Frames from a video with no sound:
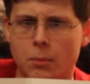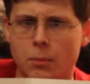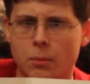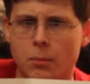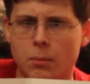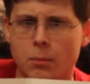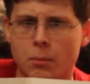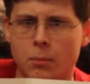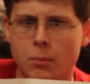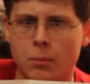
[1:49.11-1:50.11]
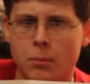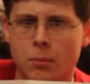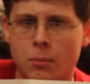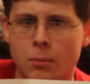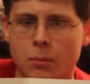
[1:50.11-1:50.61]

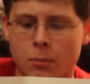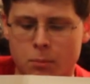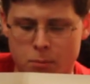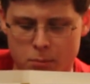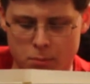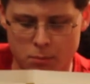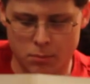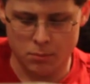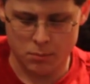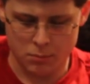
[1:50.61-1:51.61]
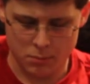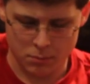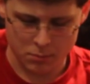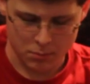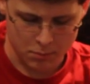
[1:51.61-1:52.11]
[no speech]